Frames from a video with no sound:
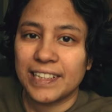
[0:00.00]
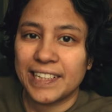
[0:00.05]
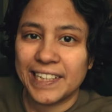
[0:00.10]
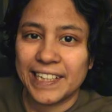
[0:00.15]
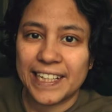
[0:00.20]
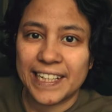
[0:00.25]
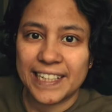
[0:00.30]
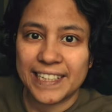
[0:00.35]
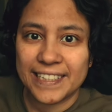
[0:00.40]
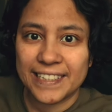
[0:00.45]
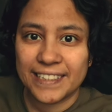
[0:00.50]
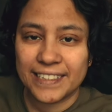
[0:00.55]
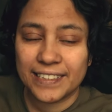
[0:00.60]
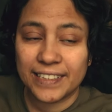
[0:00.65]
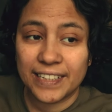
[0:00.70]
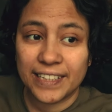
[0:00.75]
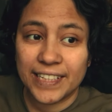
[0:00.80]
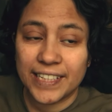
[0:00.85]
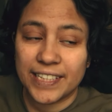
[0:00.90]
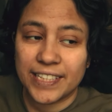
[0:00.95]
Hey guys,
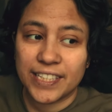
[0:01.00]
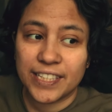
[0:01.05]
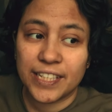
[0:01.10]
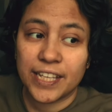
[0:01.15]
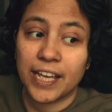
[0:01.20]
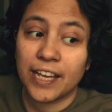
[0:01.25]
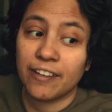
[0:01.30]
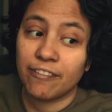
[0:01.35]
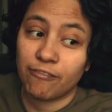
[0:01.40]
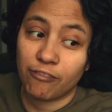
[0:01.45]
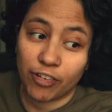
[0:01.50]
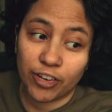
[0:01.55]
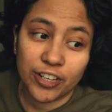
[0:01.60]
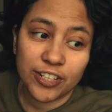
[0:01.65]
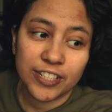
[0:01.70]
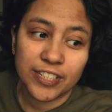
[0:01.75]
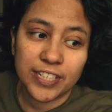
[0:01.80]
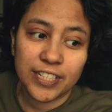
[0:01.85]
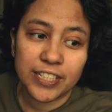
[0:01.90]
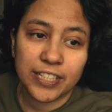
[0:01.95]
it's
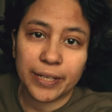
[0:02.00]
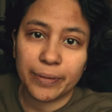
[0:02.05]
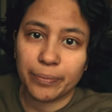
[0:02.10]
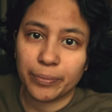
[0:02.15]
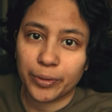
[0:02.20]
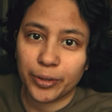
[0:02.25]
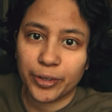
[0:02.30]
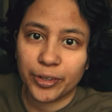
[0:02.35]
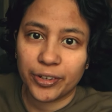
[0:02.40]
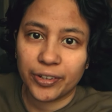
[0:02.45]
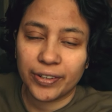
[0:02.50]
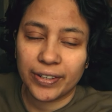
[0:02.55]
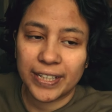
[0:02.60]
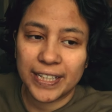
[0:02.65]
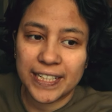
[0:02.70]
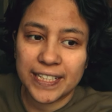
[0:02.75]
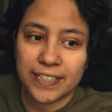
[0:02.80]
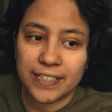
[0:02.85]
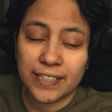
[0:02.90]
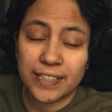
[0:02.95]
1st December,
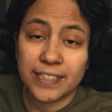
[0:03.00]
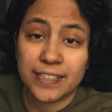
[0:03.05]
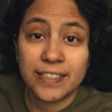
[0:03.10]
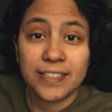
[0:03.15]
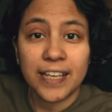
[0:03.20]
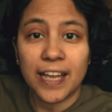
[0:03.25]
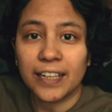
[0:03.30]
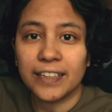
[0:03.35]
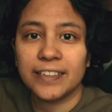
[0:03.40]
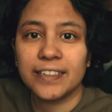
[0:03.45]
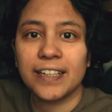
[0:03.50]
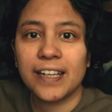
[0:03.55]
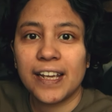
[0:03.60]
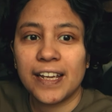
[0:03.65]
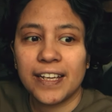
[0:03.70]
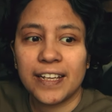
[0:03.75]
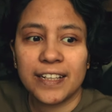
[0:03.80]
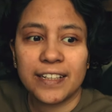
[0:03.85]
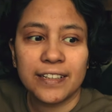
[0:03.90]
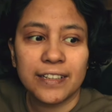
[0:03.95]
it's a
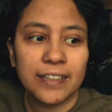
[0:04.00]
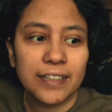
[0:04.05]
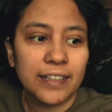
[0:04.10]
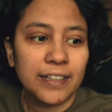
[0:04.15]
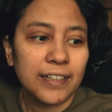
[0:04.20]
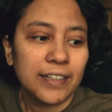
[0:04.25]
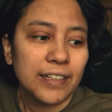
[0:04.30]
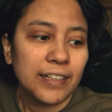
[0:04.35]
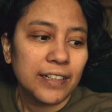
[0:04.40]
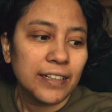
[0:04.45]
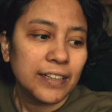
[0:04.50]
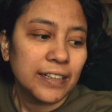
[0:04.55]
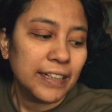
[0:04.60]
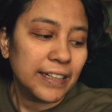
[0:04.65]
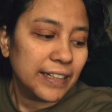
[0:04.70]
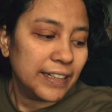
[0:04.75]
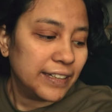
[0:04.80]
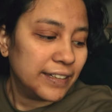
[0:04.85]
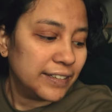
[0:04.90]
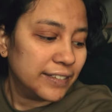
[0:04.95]
Sunday,
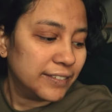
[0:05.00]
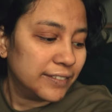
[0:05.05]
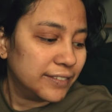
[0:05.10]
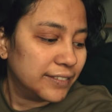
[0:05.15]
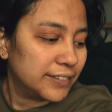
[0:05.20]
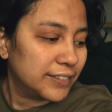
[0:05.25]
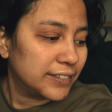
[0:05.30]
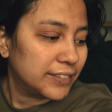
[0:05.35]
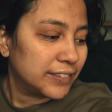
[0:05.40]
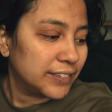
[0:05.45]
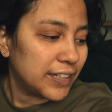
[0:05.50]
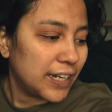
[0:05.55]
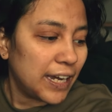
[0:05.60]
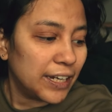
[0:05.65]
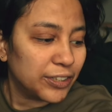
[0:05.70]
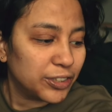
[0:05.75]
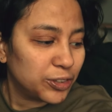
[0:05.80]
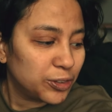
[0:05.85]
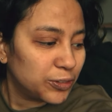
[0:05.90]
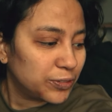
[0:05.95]
and
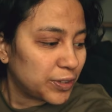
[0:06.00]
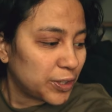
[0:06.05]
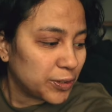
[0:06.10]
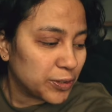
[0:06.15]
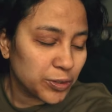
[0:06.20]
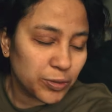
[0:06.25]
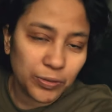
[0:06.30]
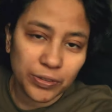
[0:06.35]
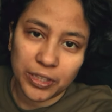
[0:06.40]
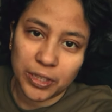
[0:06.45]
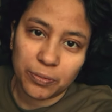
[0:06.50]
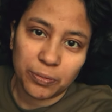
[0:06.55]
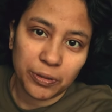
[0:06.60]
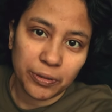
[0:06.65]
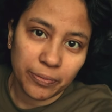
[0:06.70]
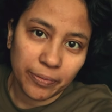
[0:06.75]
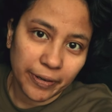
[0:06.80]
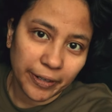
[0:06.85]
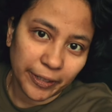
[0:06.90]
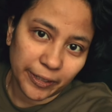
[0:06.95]
I don't know if I was really
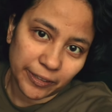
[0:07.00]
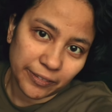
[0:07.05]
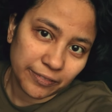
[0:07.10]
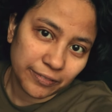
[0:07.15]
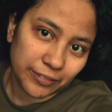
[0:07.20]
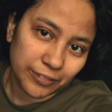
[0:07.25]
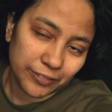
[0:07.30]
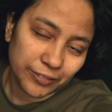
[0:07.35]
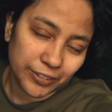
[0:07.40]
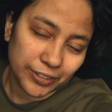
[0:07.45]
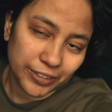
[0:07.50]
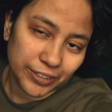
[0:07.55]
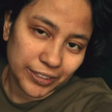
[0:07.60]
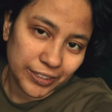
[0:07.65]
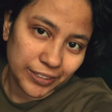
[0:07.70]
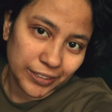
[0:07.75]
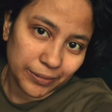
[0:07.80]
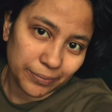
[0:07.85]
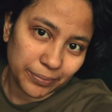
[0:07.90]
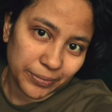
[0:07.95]
prepared for 1st
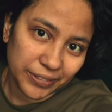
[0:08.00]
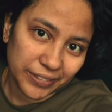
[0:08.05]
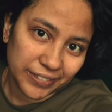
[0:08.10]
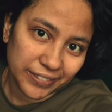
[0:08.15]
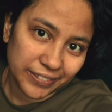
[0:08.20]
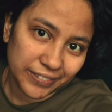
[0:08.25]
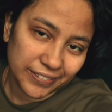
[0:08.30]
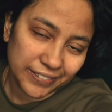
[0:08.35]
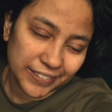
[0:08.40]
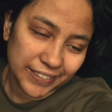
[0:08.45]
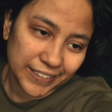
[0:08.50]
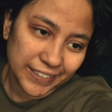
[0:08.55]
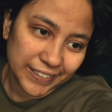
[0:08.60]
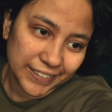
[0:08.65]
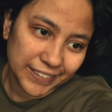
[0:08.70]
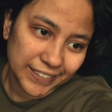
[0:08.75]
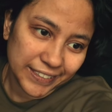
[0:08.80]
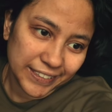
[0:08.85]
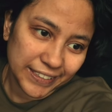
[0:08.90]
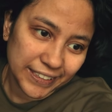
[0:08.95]
December,
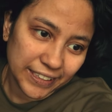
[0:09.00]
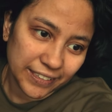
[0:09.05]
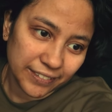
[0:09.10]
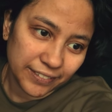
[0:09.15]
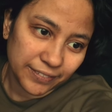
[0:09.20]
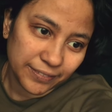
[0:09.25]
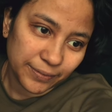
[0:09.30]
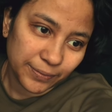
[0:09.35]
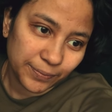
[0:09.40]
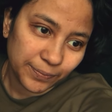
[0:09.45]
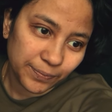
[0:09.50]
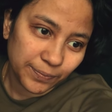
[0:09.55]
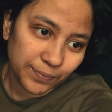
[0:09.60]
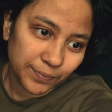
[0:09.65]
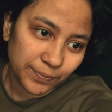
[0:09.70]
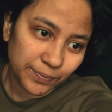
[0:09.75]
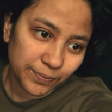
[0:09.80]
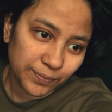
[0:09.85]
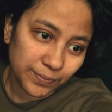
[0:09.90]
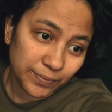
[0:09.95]
because, you know,
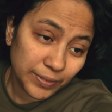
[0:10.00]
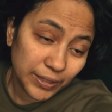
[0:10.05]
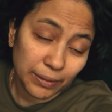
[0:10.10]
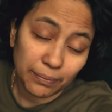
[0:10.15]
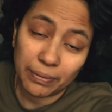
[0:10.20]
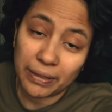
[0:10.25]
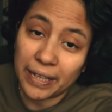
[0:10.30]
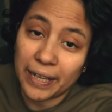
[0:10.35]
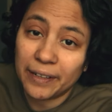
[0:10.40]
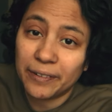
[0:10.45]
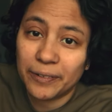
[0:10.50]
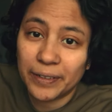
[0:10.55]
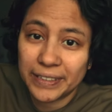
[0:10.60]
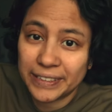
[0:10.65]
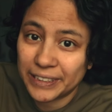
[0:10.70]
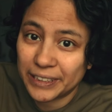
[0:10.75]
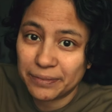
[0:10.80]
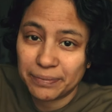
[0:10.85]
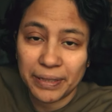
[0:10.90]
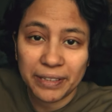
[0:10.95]
the plan
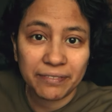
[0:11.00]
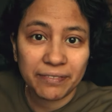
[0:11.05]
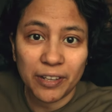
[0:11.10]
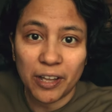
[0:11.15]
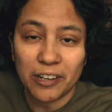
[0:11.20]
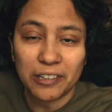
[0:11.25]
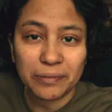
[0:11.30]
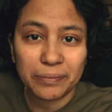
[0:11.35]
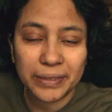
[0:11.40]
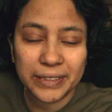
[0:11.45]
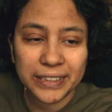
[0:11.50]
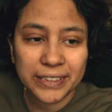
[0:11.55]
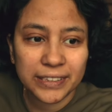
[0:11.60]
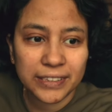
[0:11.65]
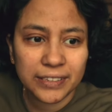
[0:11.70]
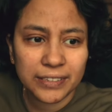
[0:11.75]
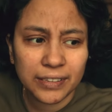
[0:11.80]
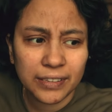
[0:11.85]
was to make Vlogmas,